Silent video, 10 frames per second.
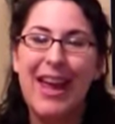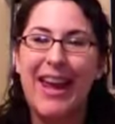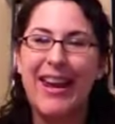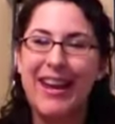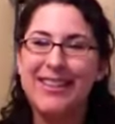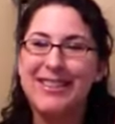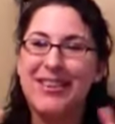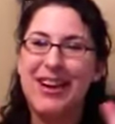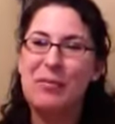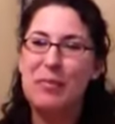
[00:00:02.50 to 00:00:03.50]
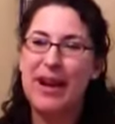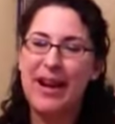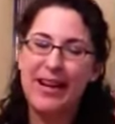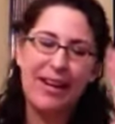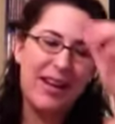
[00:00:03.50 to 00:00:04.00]
Hey guys, so I'm
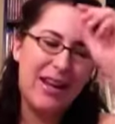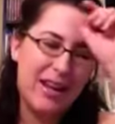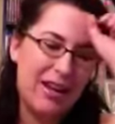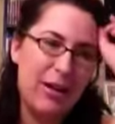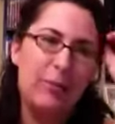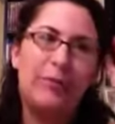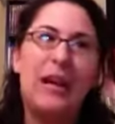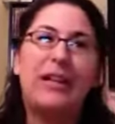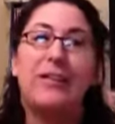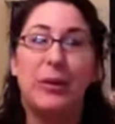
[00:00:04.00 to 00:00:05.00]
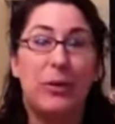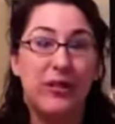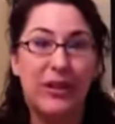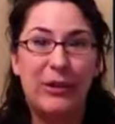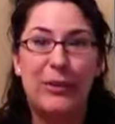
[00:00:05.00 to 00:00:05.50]
back. Finally filming a
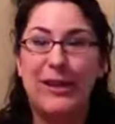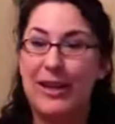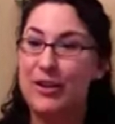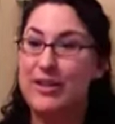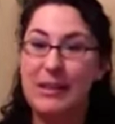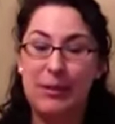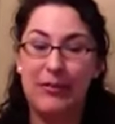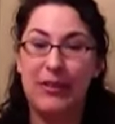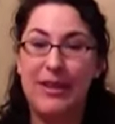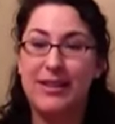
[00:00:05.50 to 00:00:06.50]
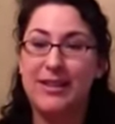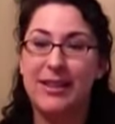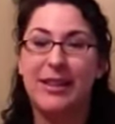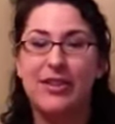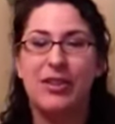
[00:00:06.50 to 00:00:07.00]
video where you can actually see my face
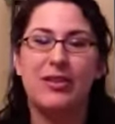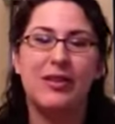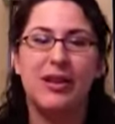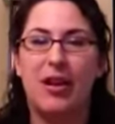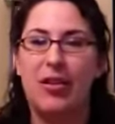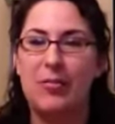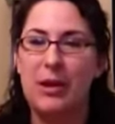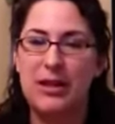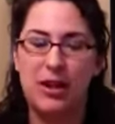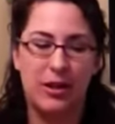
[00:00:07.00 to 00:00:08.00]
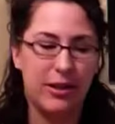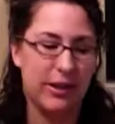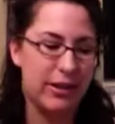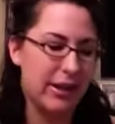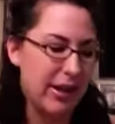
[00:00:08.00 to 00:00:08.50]
instead of just me
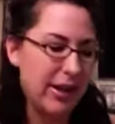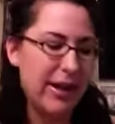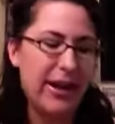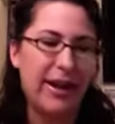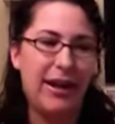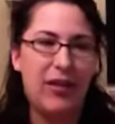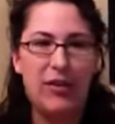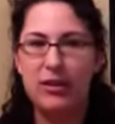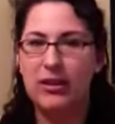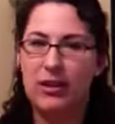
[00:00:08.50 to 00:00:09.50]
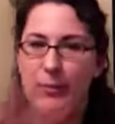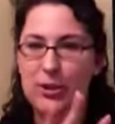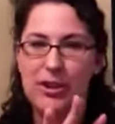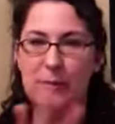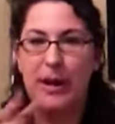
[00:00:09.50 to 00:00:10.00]
talking and having the
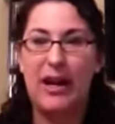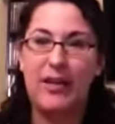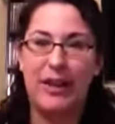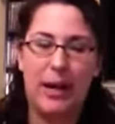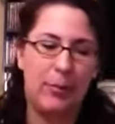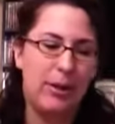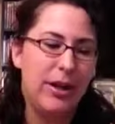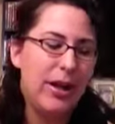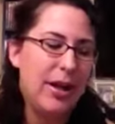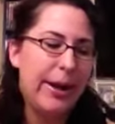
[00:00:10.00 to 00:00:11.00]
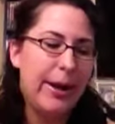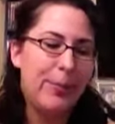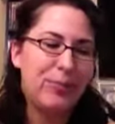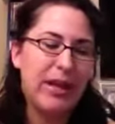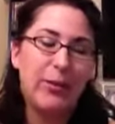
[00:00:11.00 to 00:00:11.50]
images behind the camera.
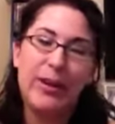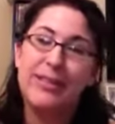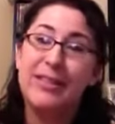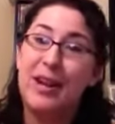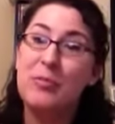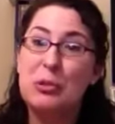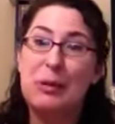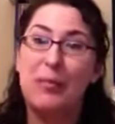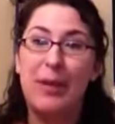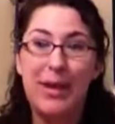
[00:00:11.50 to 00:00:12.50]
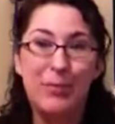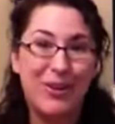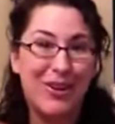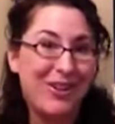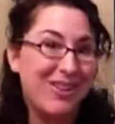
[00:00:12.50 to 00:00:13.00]
Anyways, today I'm doing my May
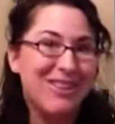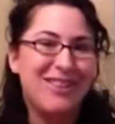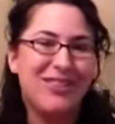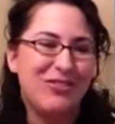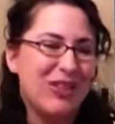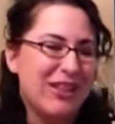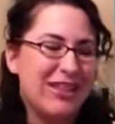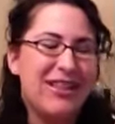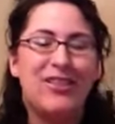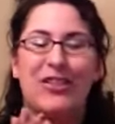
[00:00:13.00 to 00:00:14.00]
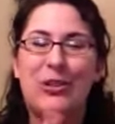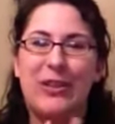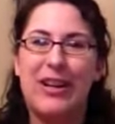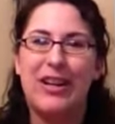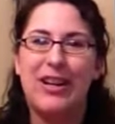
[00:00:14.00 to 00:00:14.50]
book haul, so I'm pretty excited to show y'all
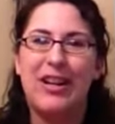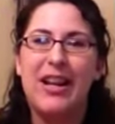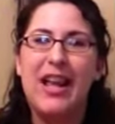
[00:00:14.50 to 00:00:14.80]
what I got.